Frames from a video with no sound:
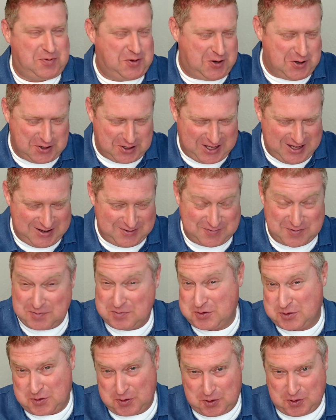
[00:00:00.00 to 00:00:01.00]
up your kid
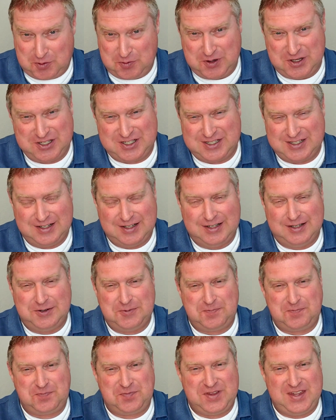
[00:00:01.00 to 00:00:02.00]
from school, which
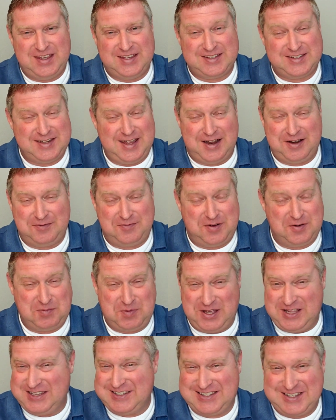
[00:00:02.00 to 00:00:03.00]
is not a fun
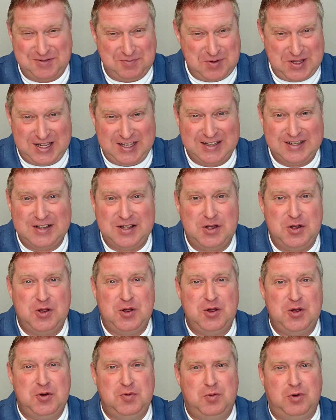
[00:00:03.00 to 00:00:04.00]
place to be.
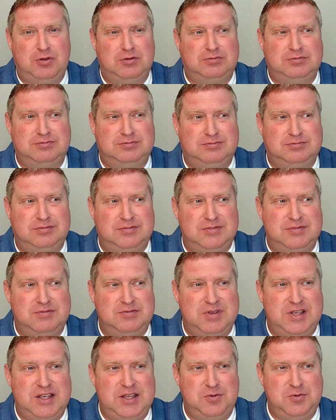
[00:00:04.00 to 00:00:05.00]
Well,
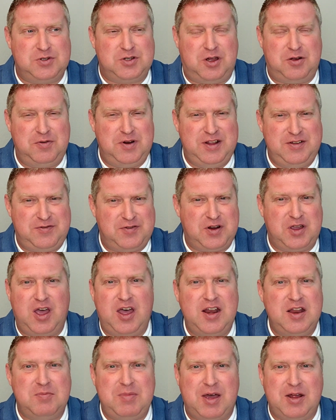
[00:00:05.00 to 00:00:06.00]
he was already
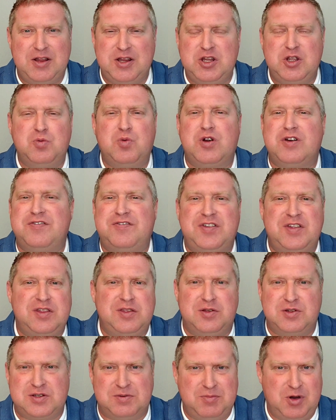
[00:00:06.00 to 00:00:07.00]
forgotten about and you weren't
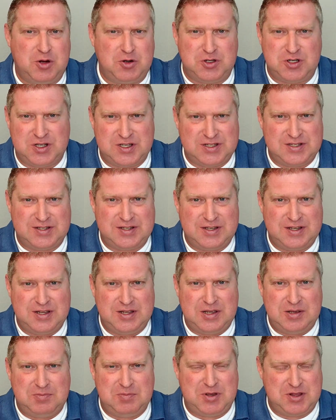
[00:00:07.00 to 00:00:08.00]
feeling those emotions.
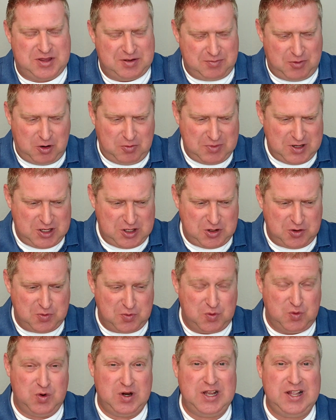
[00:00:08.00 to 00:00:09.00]
But the moment you
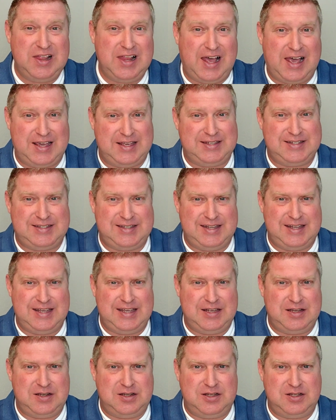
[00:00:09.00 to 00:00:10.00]
realized
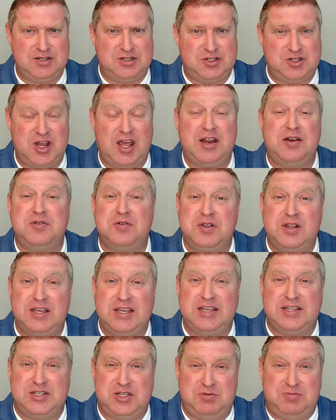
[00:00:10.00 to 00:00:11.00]
it,
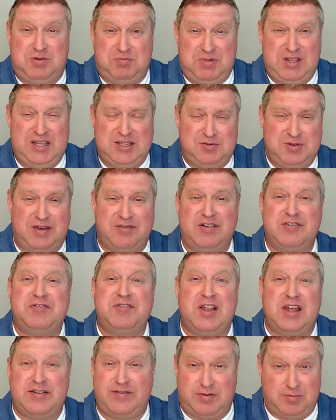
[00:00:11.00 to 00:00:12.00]
generally as human beings, we have a
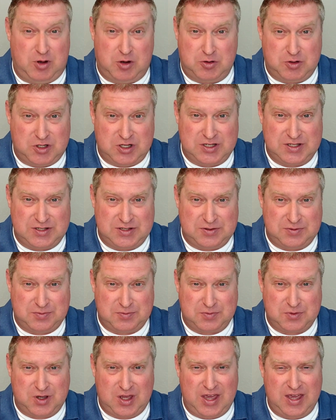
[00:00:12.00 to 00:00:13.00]
flood of emotions,
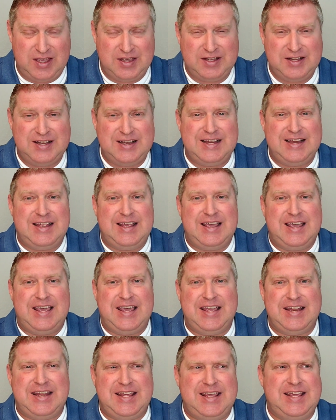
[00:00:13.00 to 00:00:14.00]
okay?
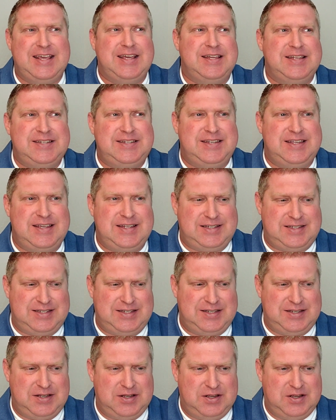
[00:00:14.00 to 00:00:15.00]
And is
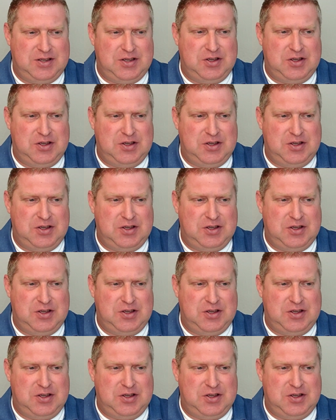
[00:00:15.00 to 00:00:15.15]
it